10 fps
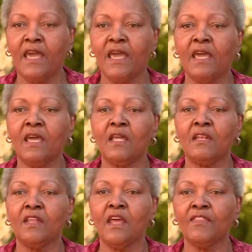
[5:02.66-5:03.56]

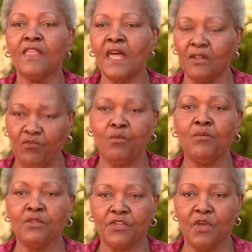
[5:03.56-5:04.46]
and that's
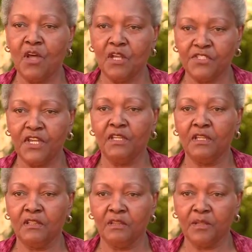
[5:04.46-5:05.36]
what was causing
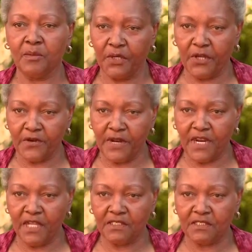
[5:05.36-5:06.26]
the
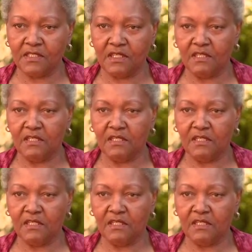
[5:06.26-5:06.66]
blurriness.